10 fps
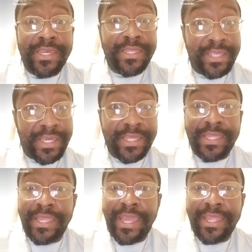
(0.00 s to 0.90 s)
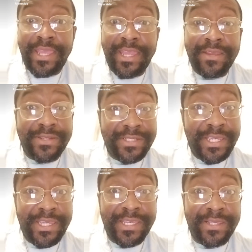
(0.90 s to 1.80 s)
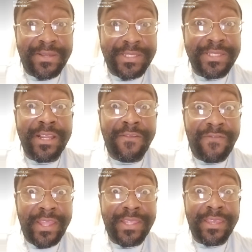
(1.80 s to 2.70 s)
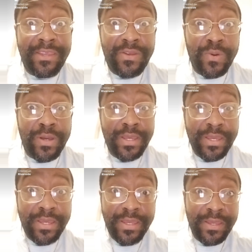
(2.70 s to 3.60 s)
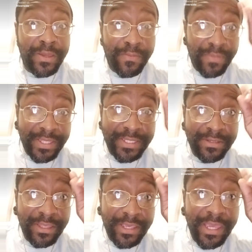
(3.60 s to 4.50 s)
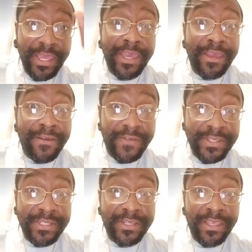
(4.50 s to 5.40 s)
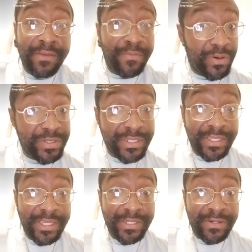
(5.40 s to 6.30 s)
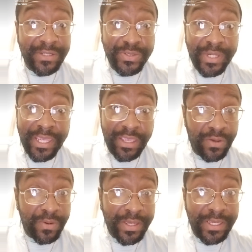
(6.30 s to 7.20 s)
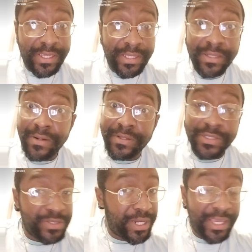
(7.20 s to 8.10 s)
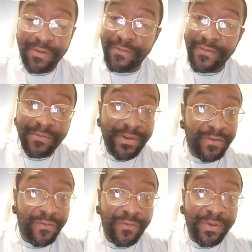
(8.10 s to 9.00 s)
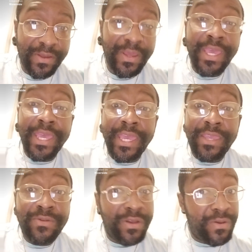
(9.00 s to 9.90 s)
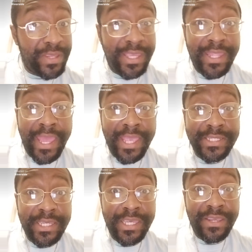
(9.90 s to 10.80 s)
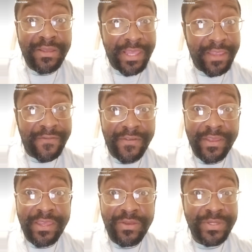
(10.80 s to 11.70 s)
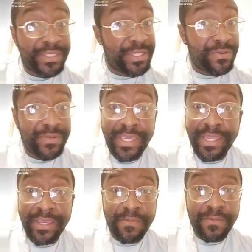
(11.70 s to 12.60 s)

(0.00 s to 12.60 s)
then that negative shit is going to start affecting you mentally, physically, emotionally. It's going to drain you. It's going to drain you for real, for real. You don't need that shit in your life. You just don't need it.